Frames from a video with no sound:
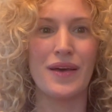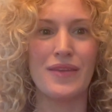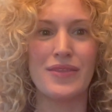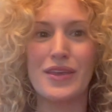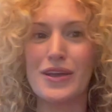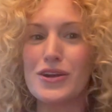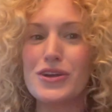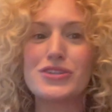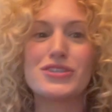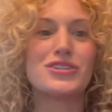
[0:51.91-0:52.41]

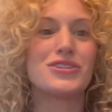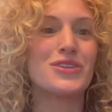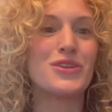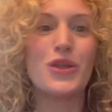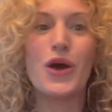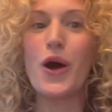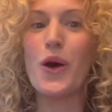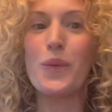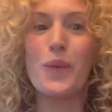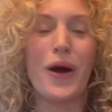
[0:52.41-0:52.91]
There is
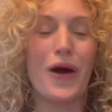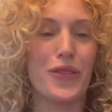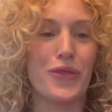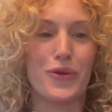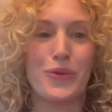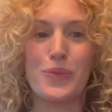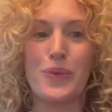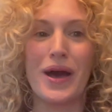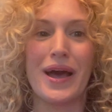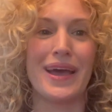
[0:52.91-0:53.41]
no other
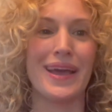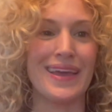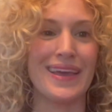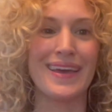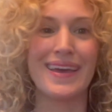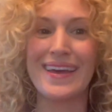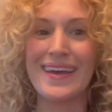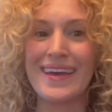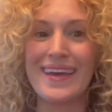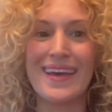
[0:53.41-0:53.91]
way.
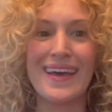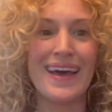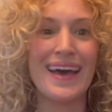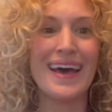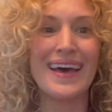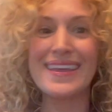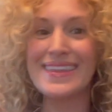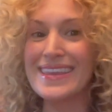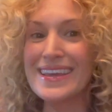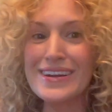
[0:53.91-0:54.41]

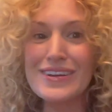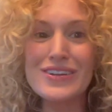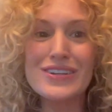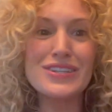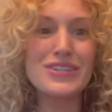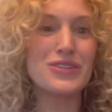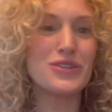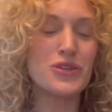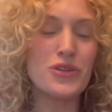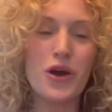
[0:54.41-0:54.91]
There
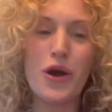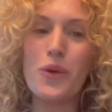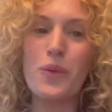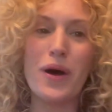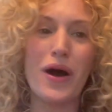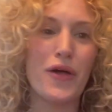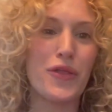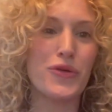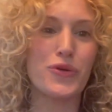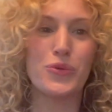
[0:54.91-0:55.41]
is no
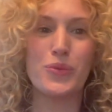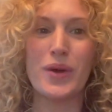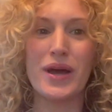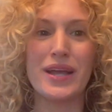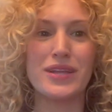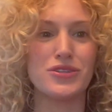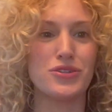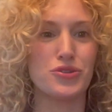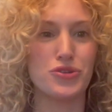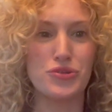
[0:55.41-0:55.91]
other way
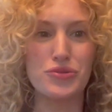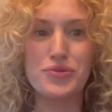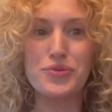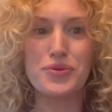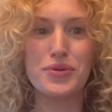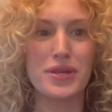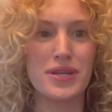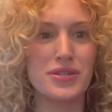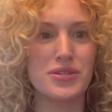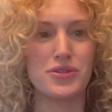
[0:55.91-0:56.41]
to
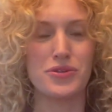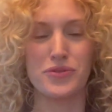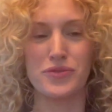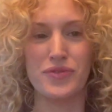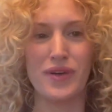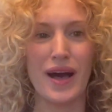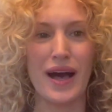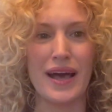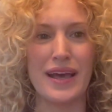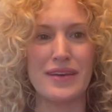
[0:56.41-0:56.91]
truly
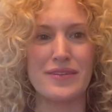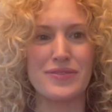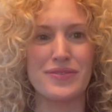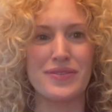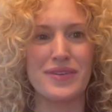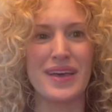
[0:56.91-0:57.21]
survive